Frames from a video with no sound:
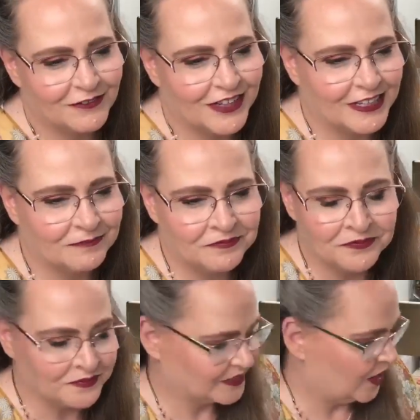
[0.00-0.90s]
fun.
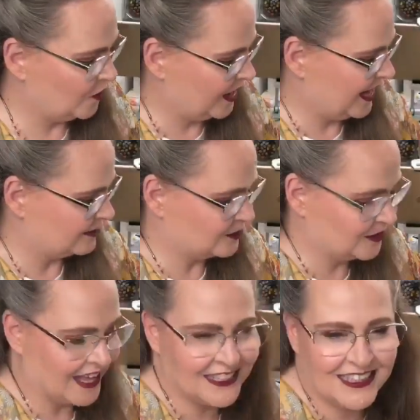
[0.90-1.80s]
Okay, so
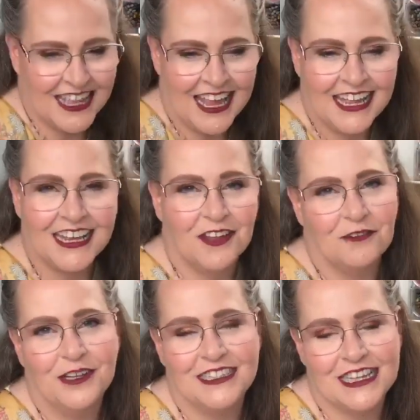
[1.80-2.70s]
that's the end of
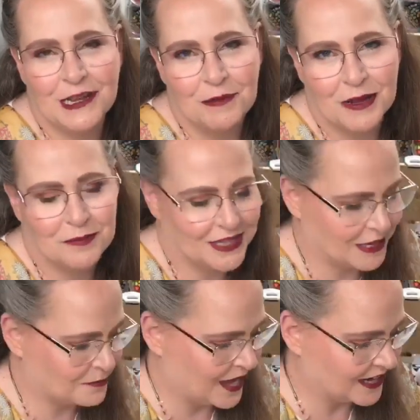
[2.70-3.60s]
what's in my
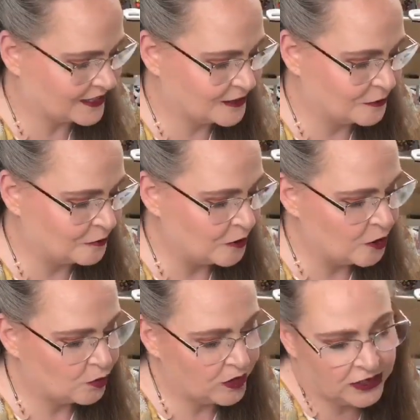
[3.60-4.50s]
blick bag. So
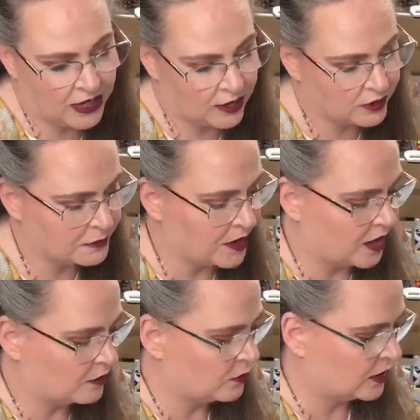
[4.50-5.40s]
really, I only
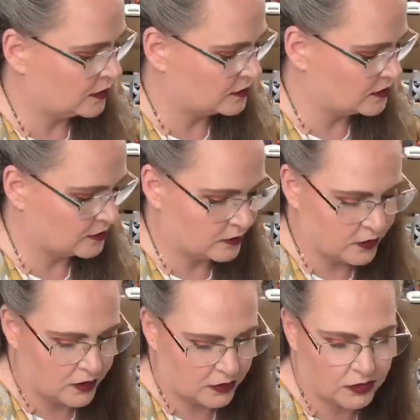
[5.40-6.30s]
bought one,
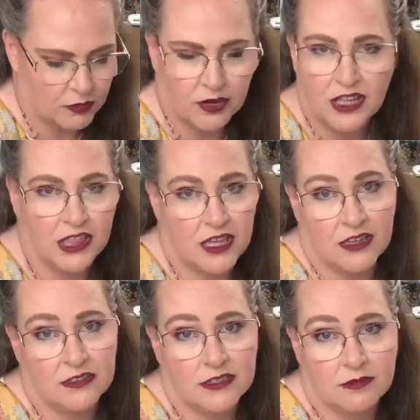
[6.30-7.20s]
two, three
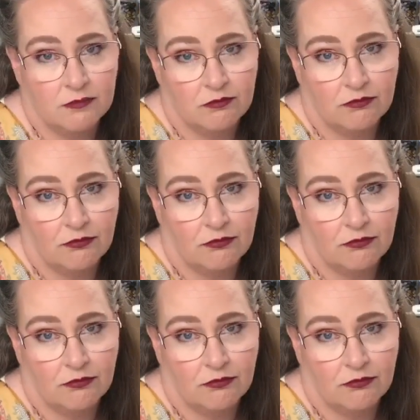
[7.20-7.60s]
things. Yeah.